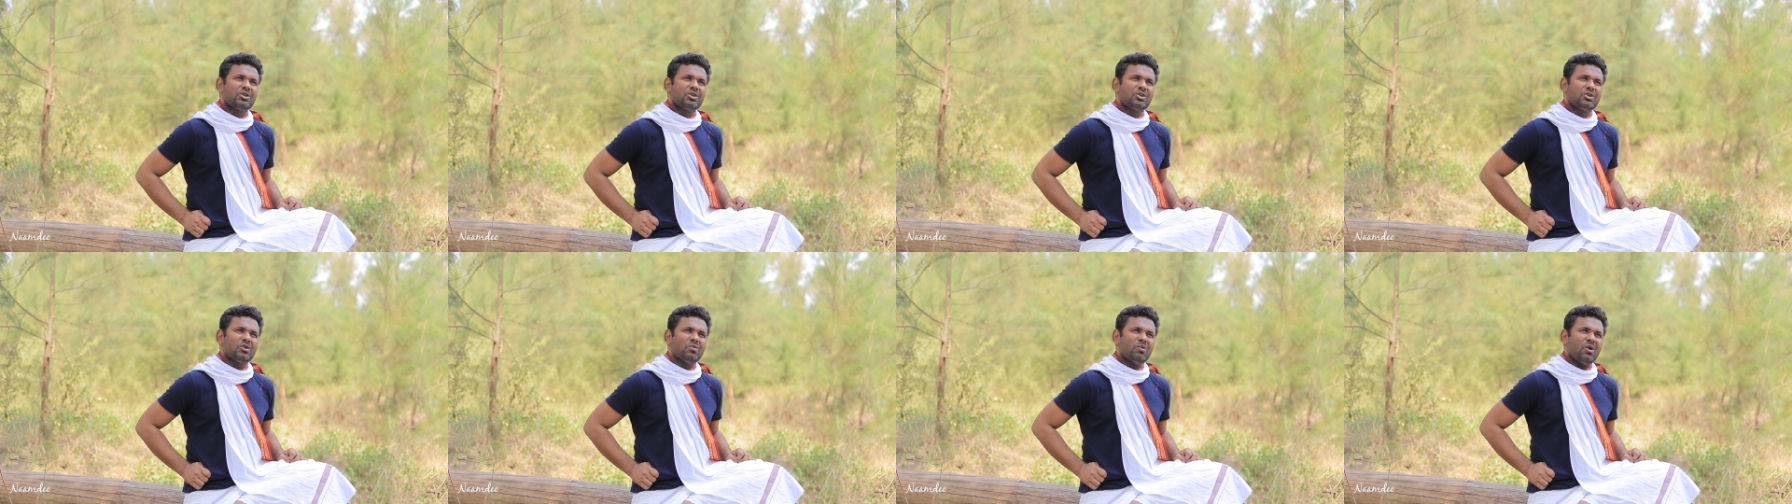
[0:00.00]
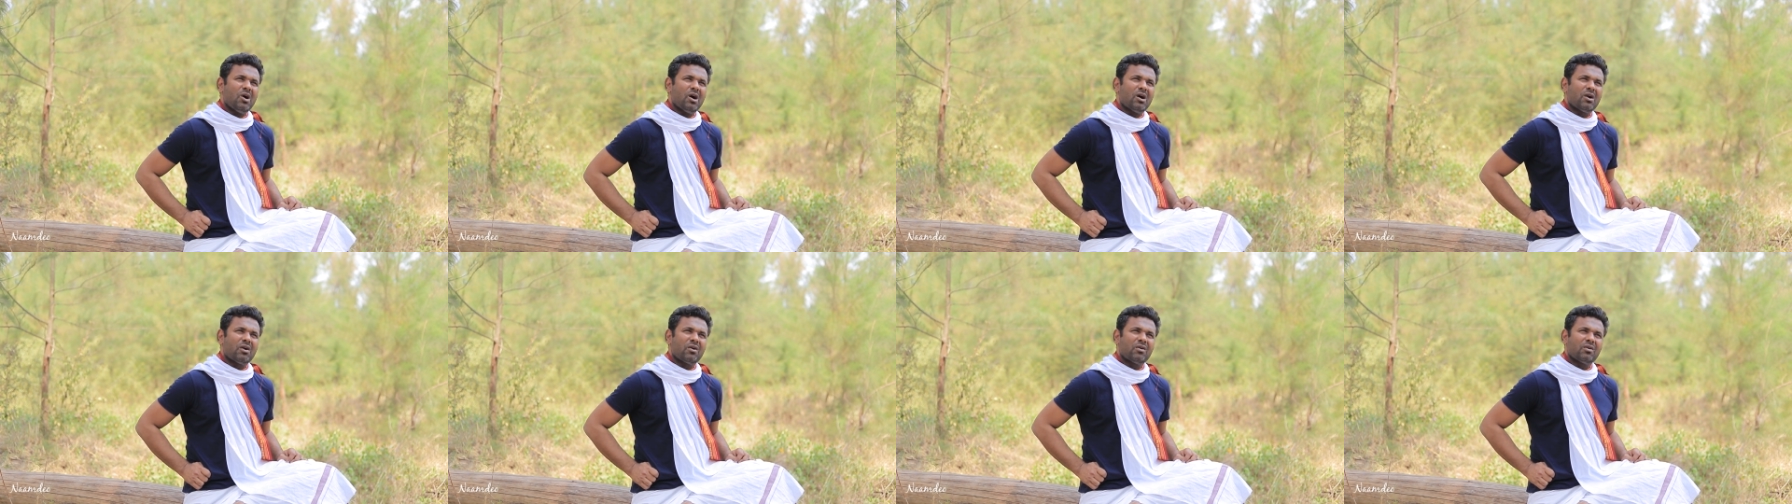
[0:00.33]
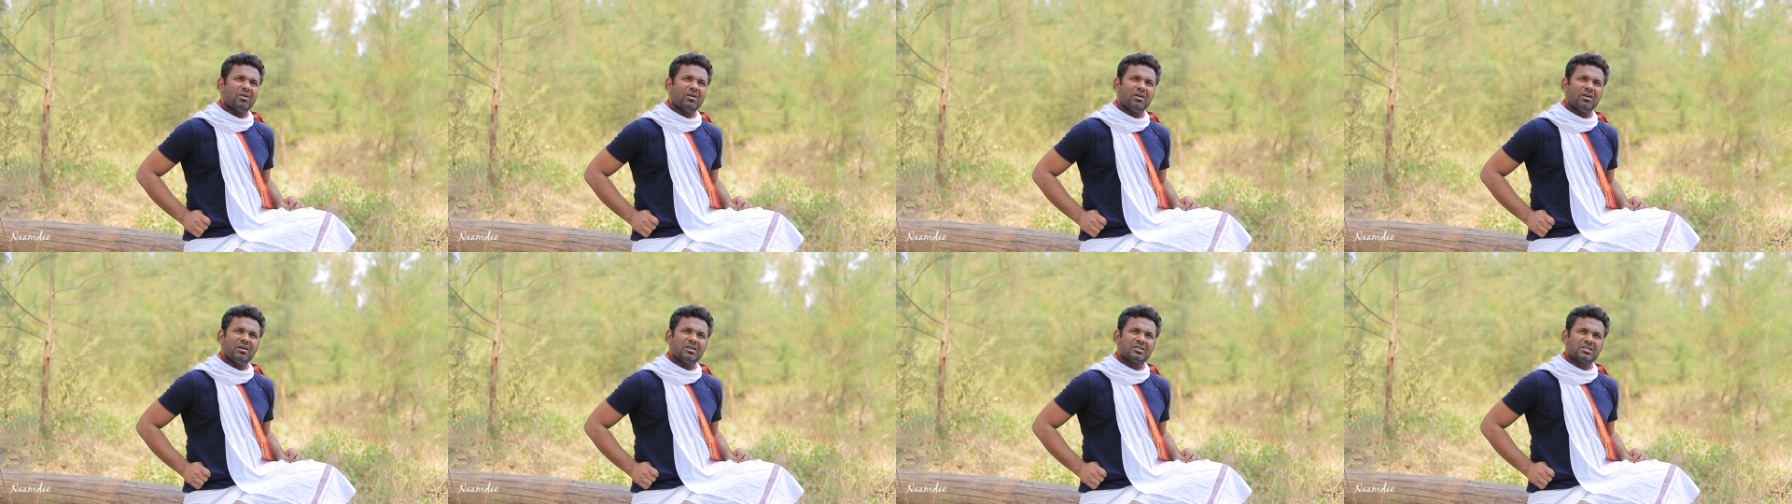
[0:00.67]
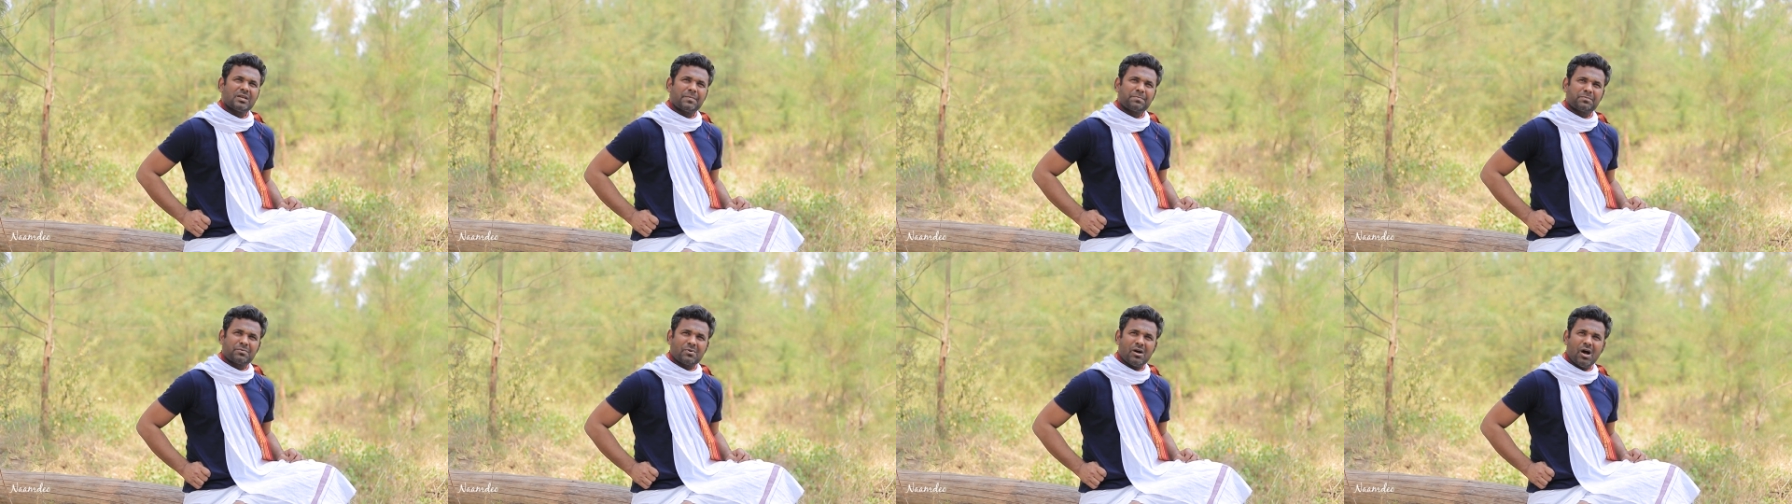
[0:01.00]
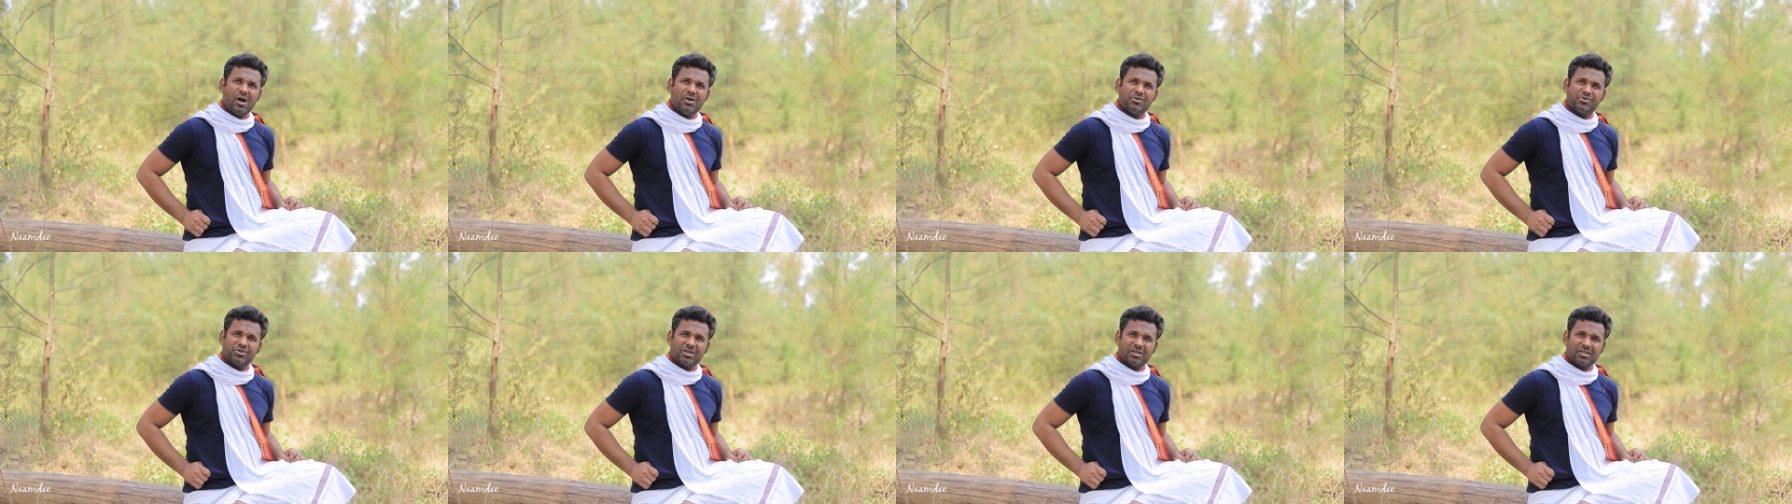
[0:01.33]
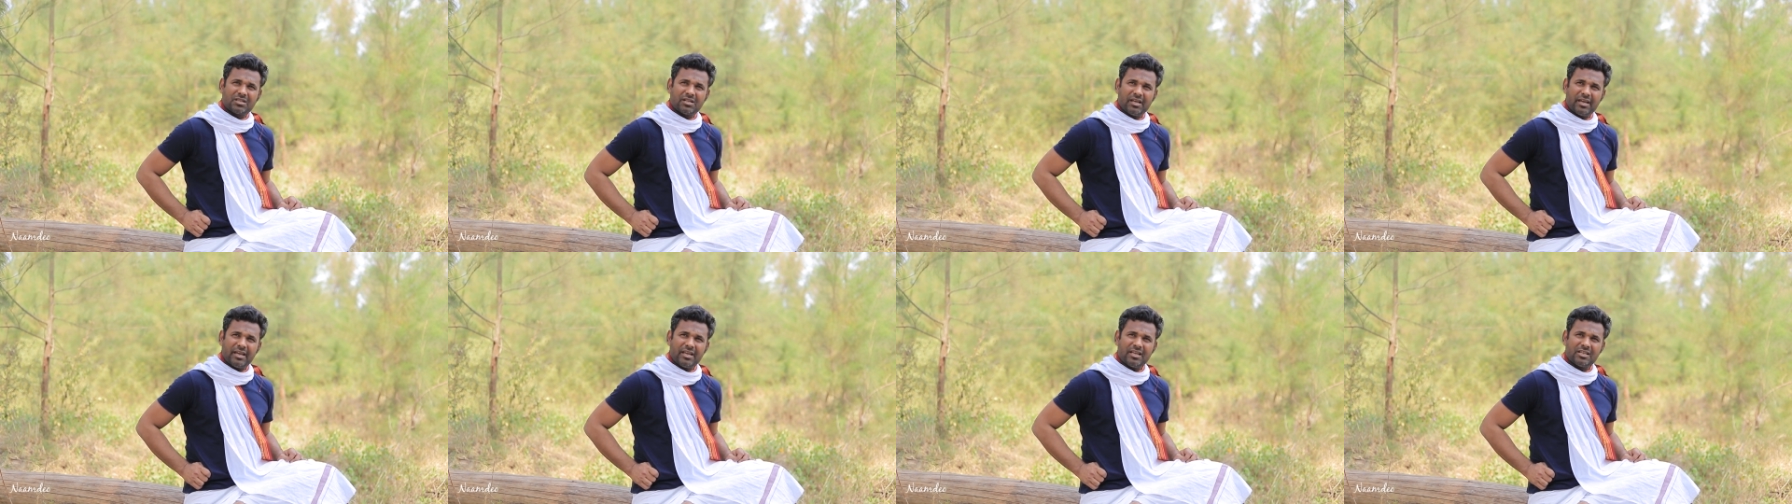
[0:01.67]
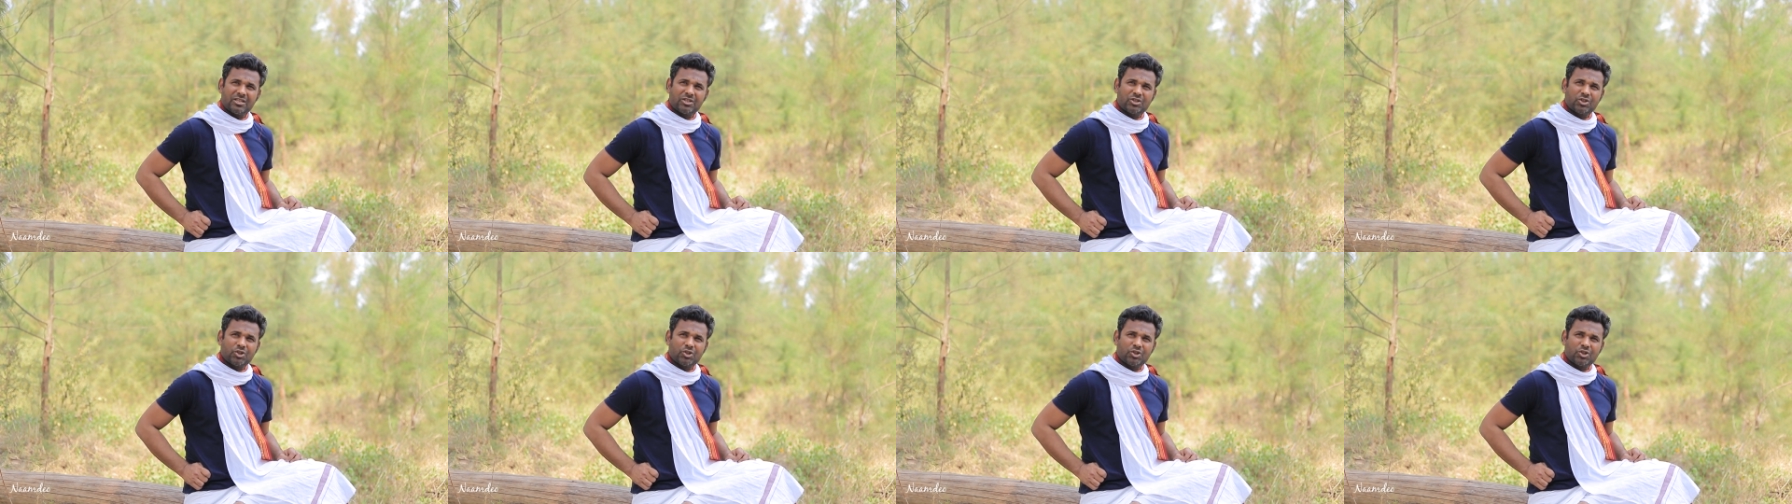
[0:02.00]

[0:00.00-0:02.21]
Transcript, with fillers: you are subconsciously